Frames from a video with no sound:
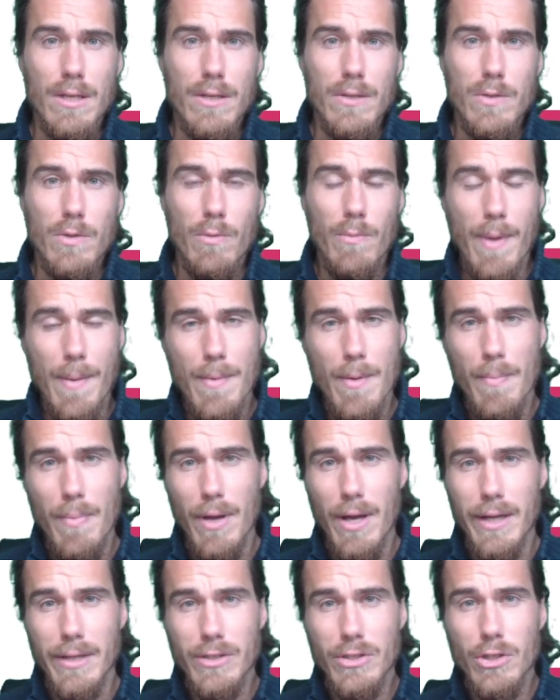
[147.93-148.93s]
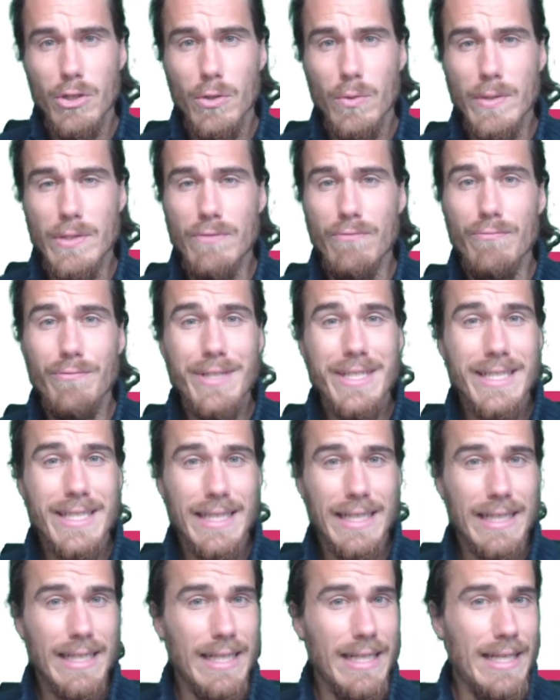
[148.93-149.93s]
So remember, part 2 is
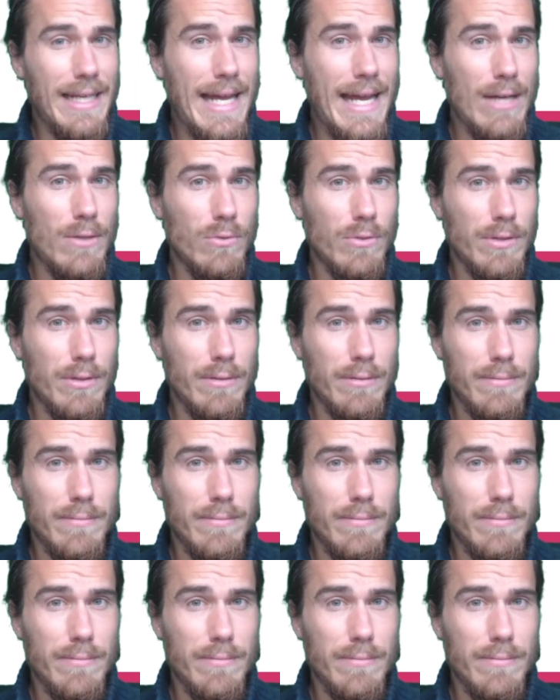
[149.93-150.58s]
reading aloud.